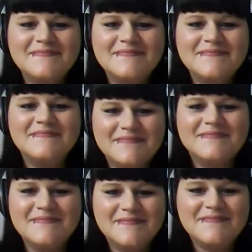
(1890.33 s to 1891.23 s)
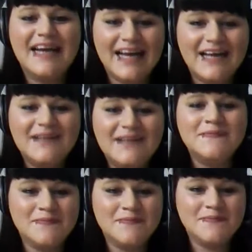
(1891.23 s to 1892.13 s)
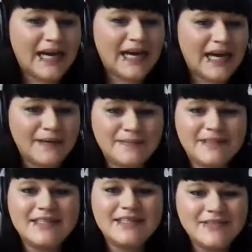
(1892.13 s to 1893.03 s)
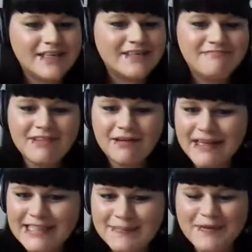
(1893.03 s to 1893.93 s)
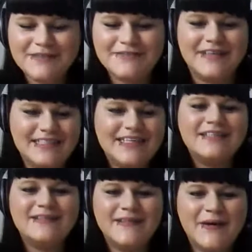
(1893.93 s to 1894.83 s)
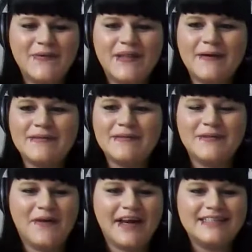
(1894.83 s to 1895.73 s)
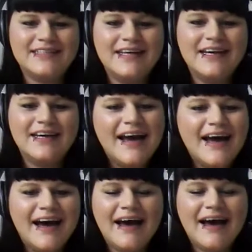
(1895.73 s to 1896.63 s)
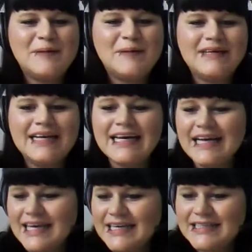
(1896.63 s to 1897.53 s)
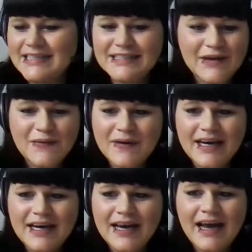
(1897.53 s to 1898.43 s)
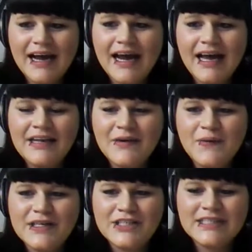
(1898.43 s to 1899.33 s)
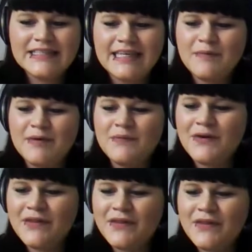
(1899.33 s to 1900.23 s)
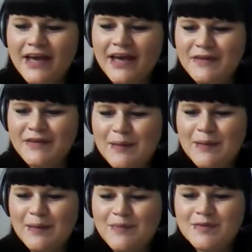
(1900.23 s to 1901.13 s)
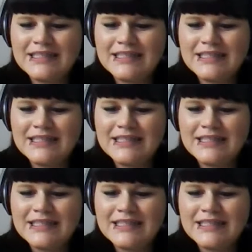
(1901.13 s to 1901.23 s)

Absolutely. No, that's perfect. So that was great. So any questions? I mean, we only have a couple minutes left, and so